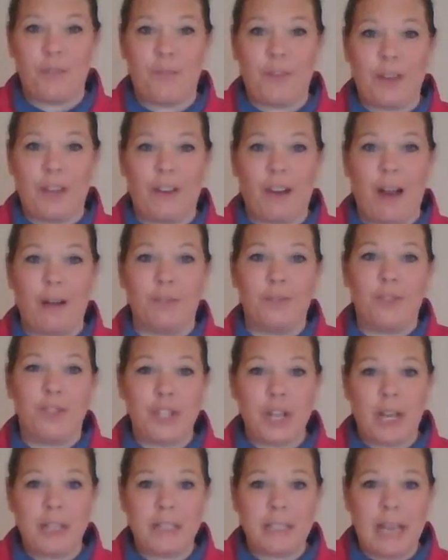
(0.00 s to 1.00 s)
to figure out
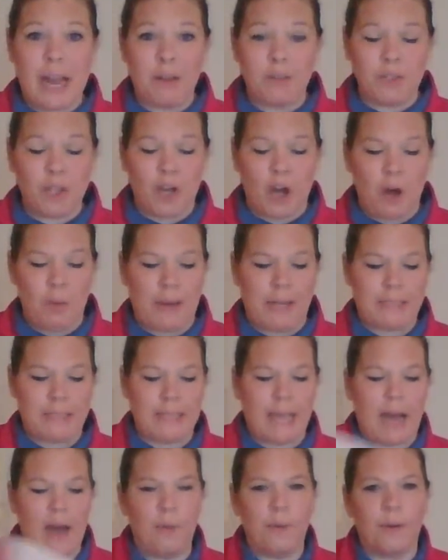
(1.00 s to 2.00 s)
just how tall my
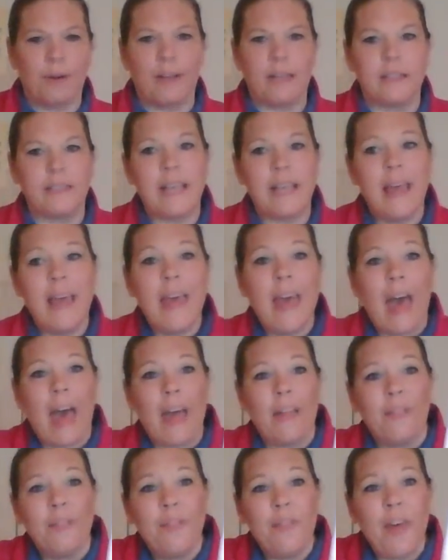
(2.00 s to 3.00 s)
tower is.
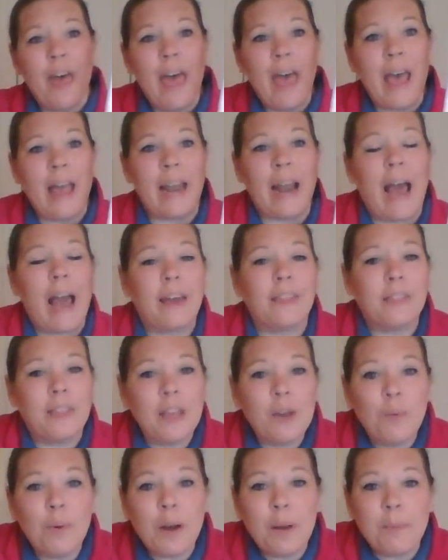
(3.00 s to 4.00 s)
And then I
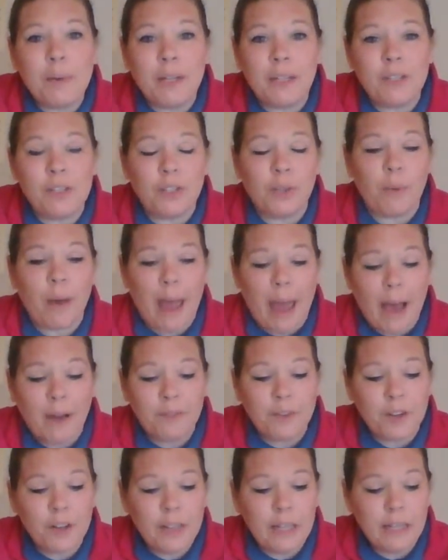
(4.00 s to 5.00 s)
think what I'm gonna do
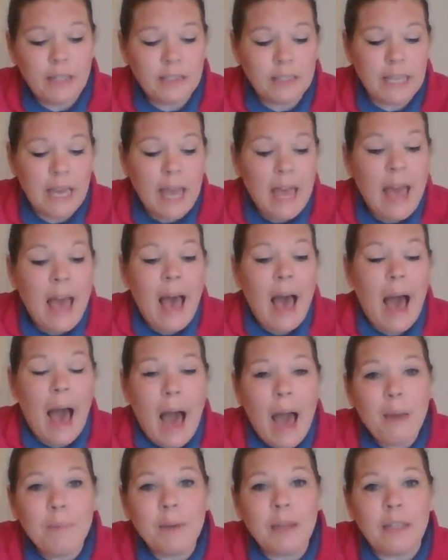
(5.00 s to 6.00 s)
after this,
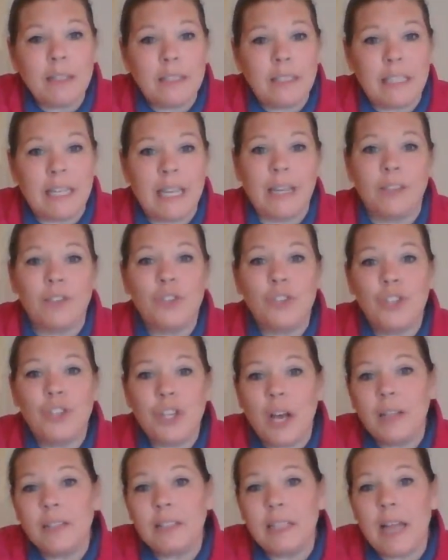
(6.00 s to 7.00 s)
I'm going to see
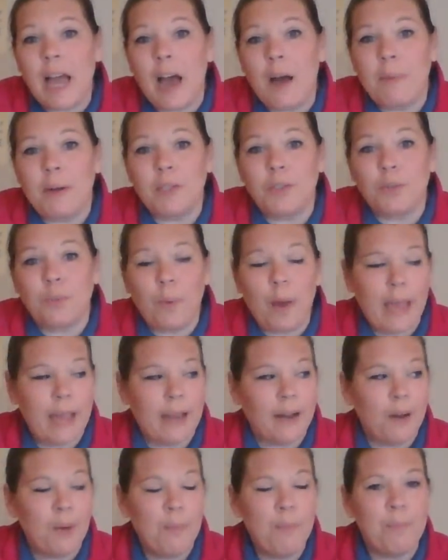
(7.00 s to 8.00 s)
just how much
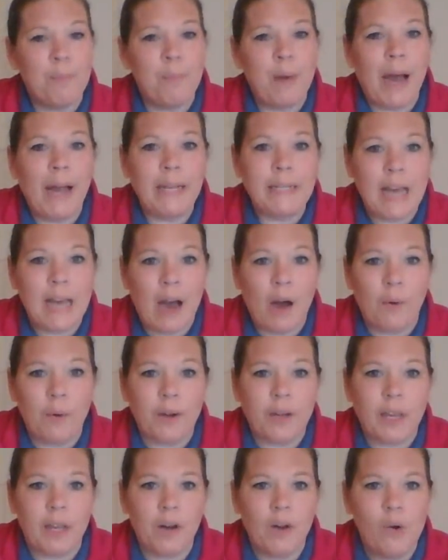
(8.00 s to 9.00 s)
weight my
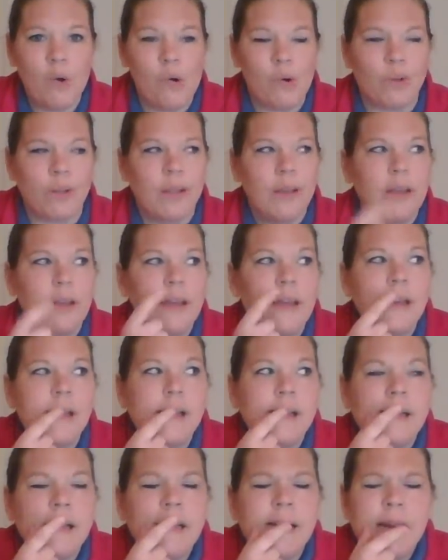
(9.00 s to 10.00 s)
tower can hold.
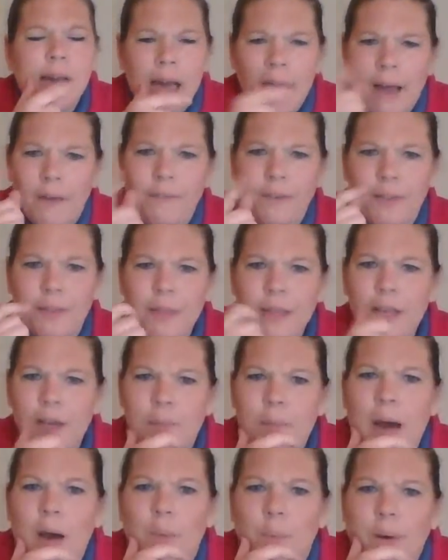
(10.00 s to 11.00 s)
I have to think
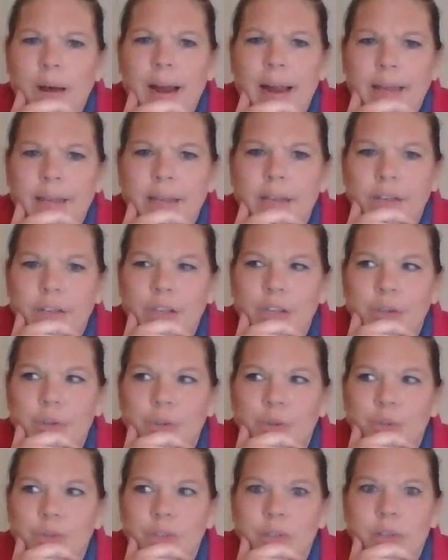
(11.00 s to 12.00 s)
about what I can
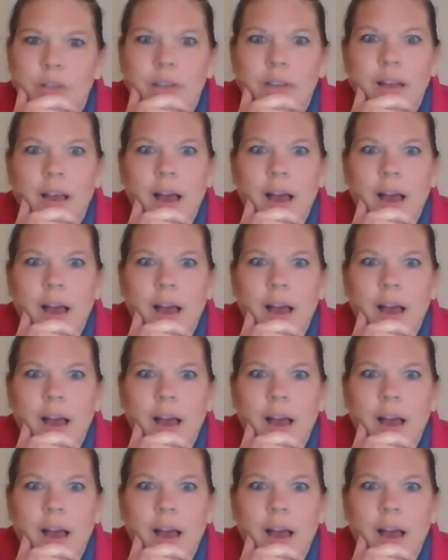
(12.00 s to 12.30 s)
use.